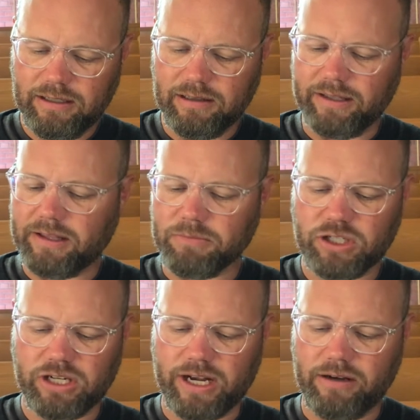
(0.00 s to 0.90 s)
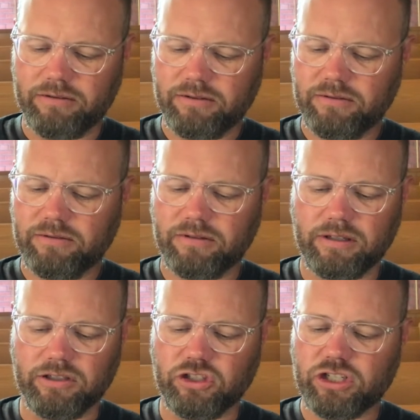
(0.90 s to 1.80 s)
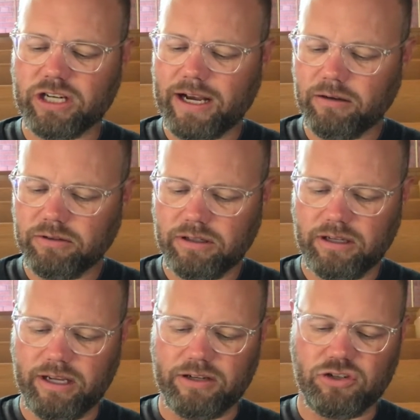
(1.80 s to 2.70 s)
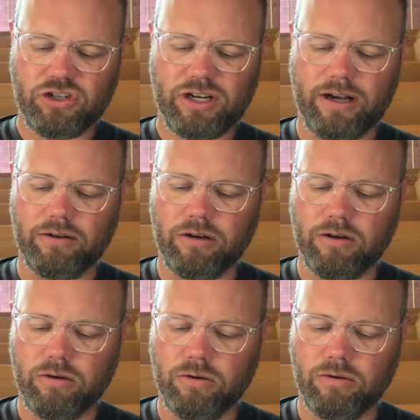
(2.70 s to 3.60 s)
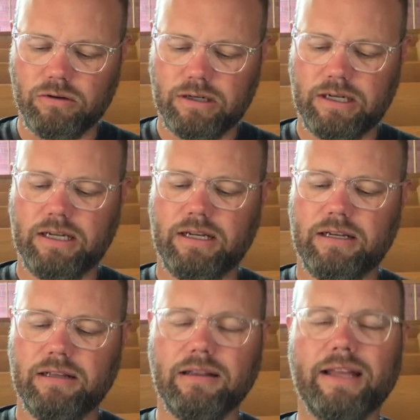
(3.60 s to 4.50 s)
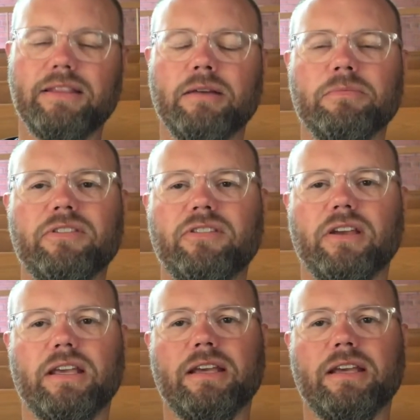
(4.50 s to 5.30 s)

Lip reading: Let them shout and shout and shout. Oh, let them sing.